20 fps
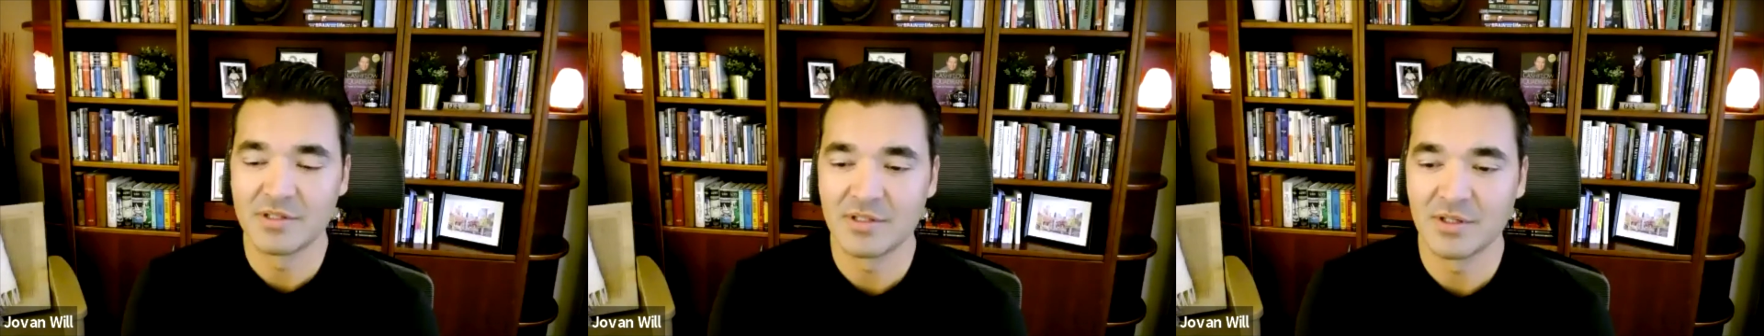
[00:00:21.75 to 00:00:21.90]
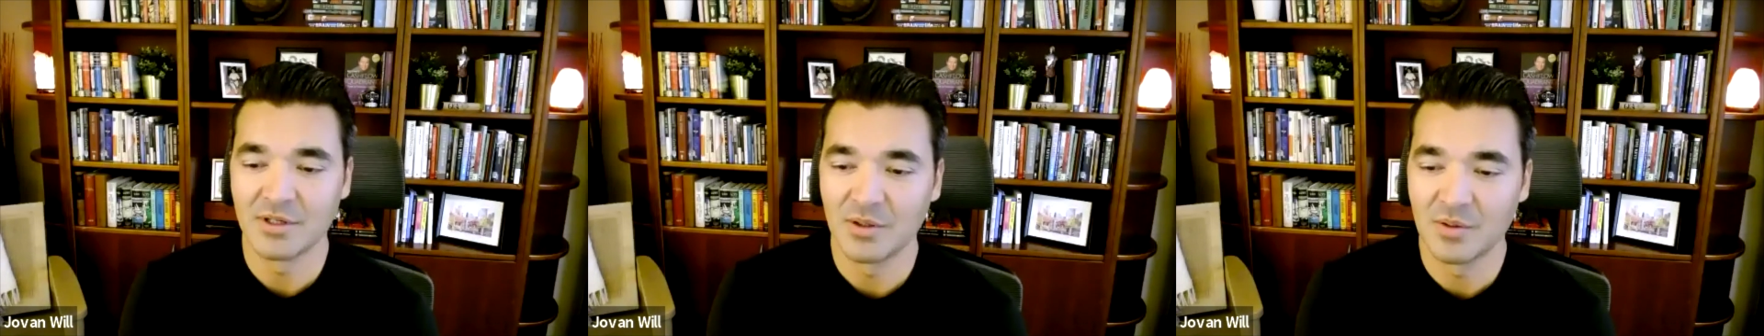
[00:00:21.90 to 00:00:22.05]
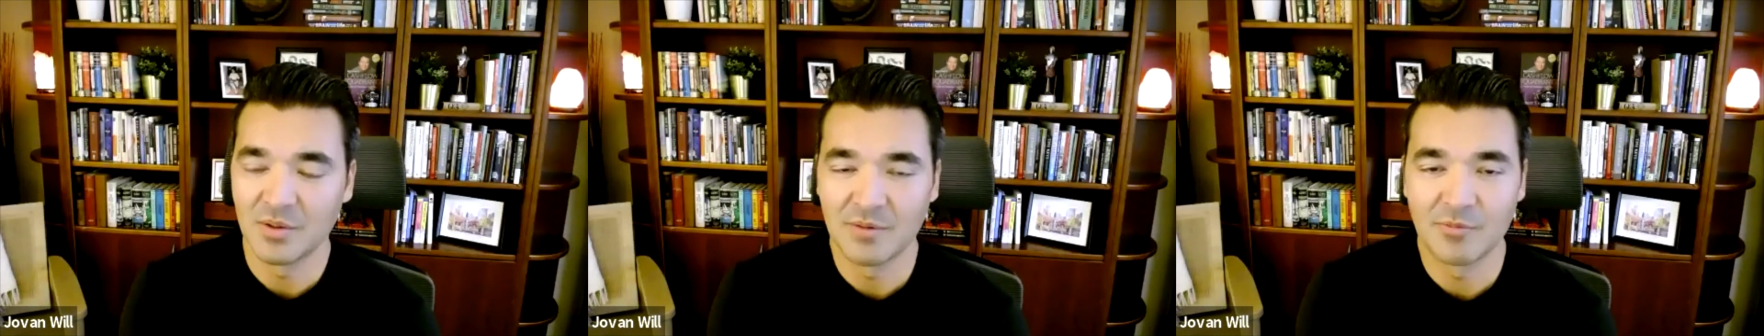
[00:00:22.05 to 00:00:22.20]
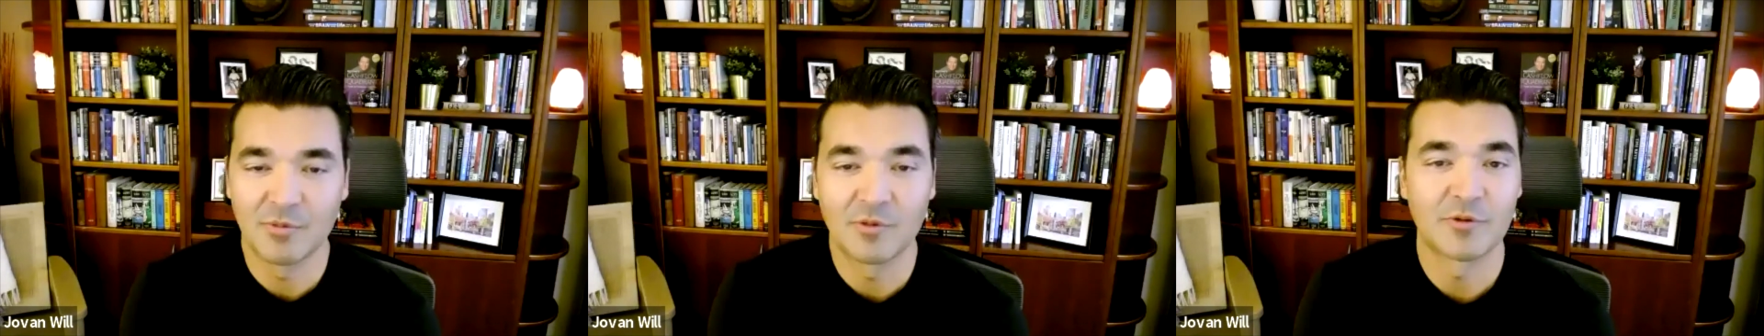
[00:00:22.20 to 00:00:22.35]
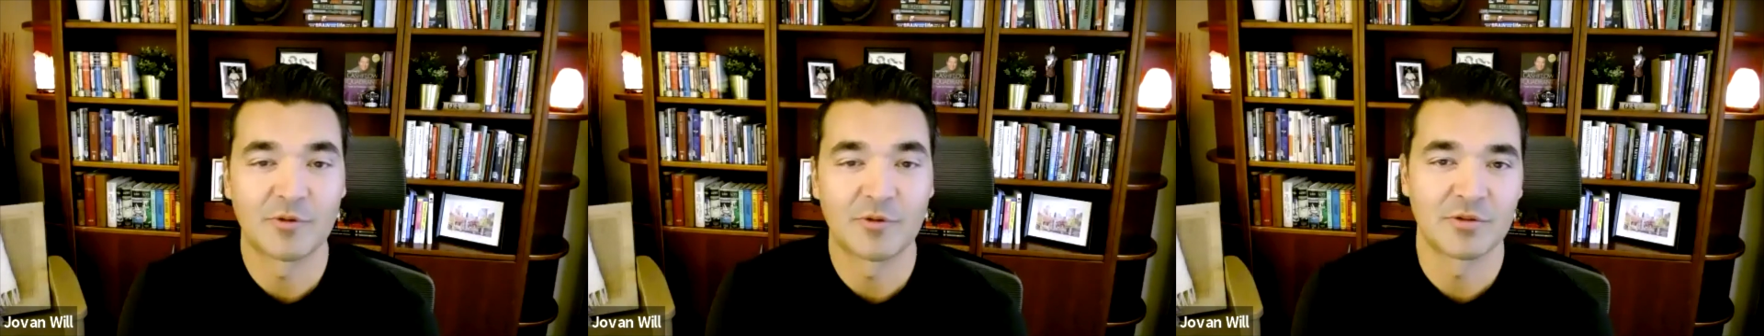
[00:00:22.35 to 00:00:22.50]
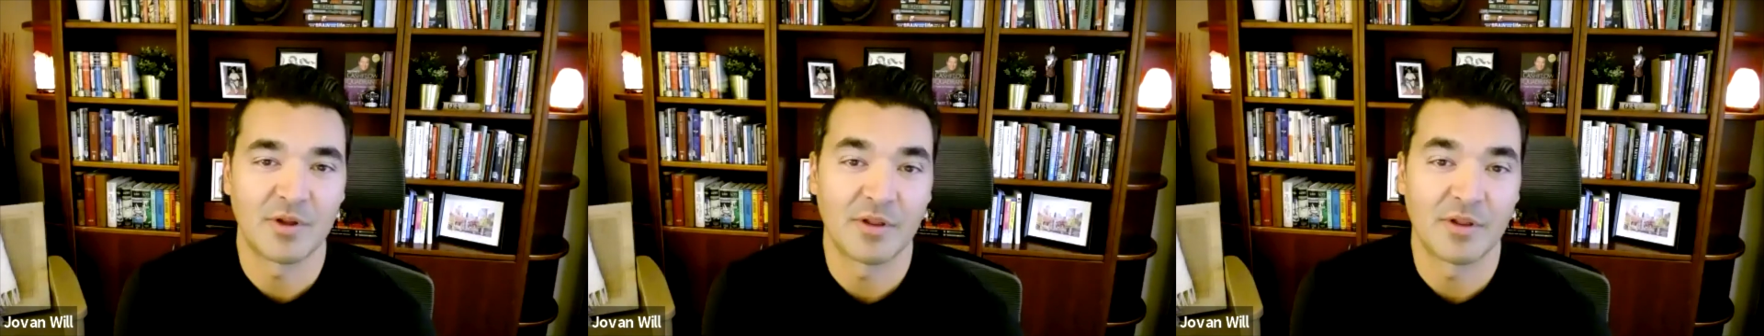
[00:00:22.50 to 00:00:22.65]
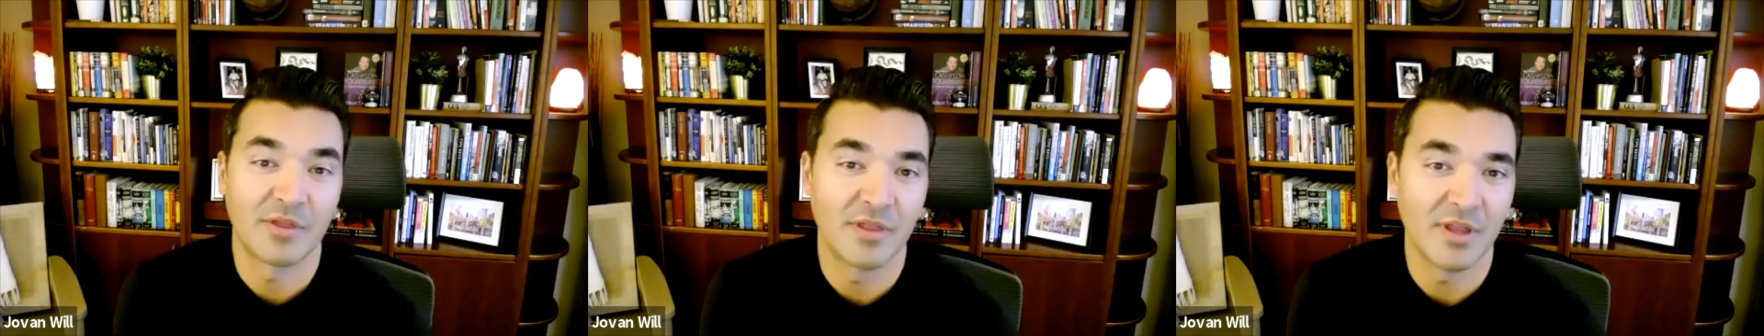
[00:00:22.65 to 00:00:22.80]
So, well, first of
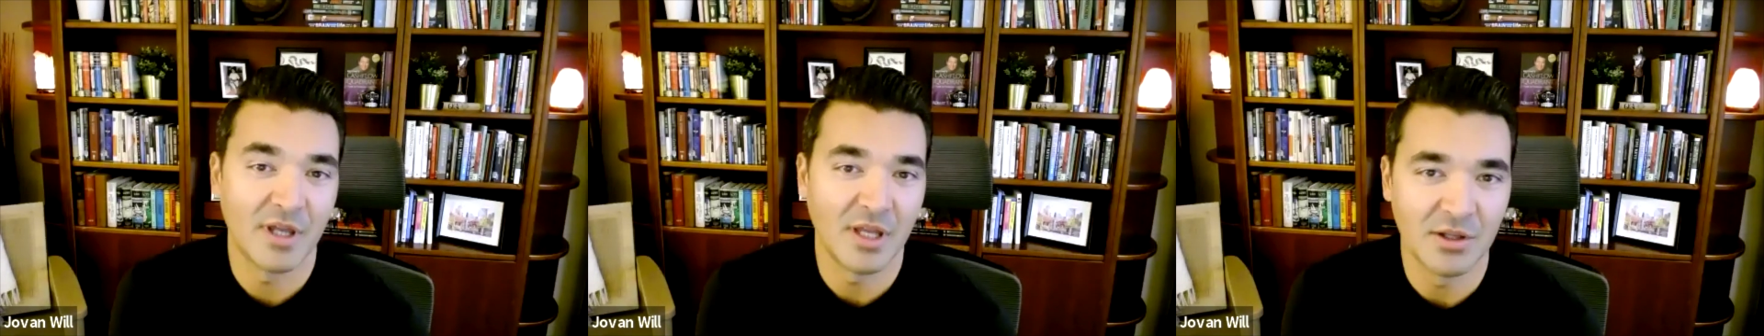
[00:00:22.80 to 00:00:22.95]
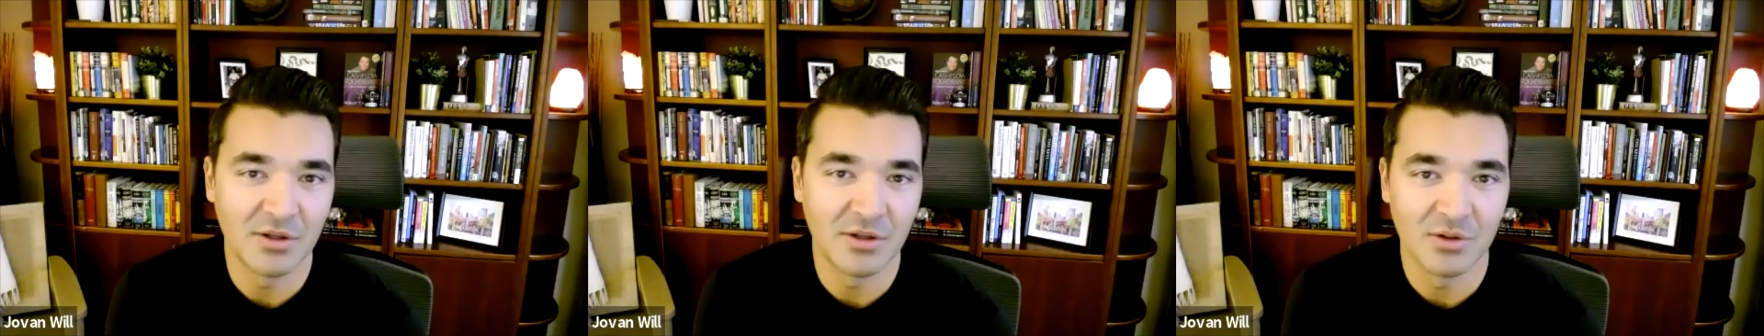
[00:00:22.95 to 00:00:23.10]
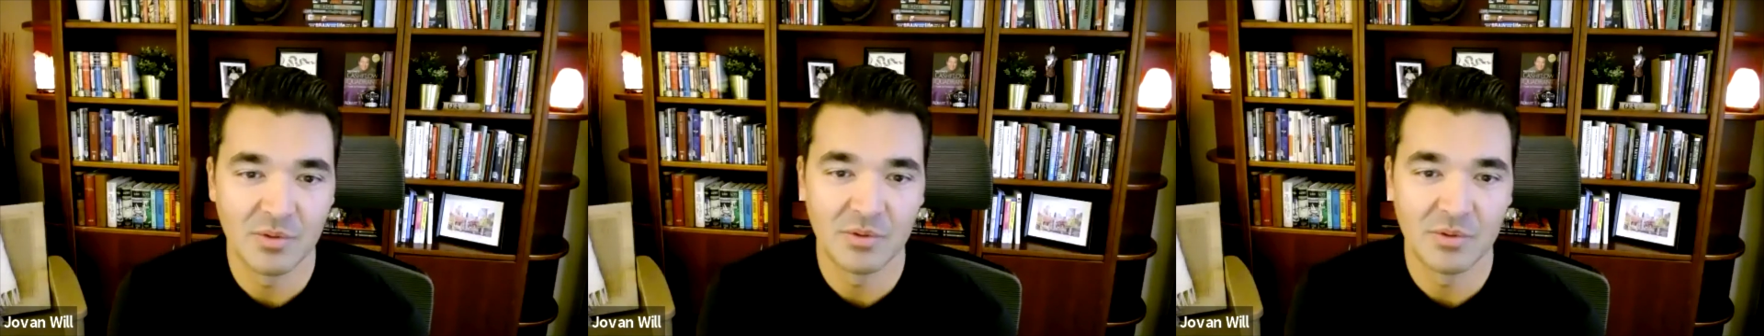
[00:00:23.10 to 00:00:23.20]
all, thank you.